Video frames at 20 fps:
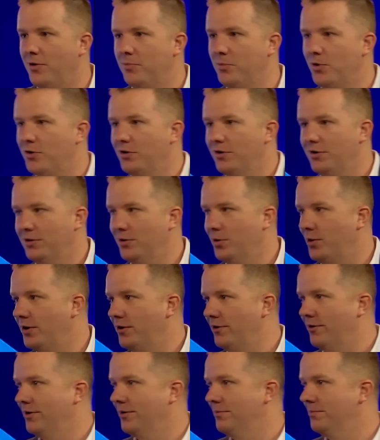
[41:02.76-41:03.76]
I'm not a
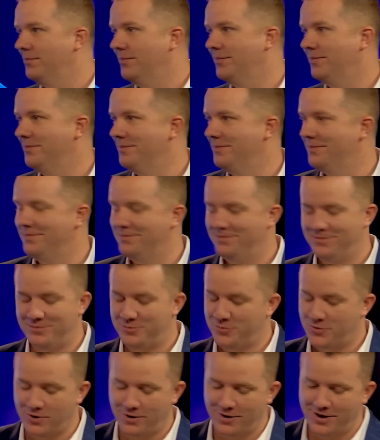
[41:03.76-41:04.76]
lawyer. I
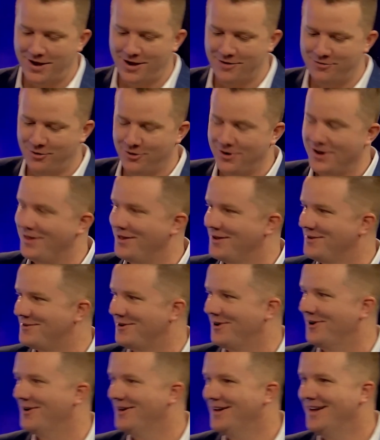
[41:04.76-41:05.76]
don't care for it either.
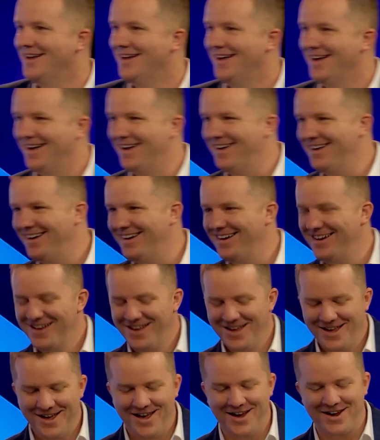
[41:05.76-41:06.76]
So
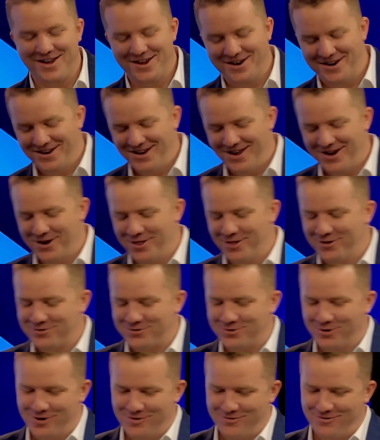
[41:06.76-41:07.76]
again, another
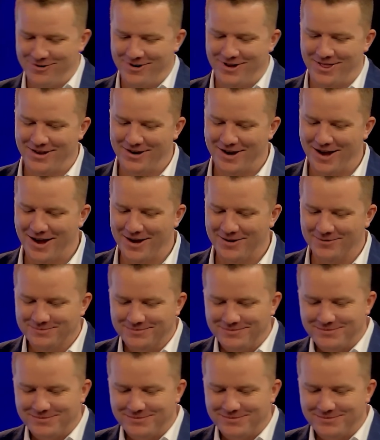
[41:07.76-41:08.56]
story for another day.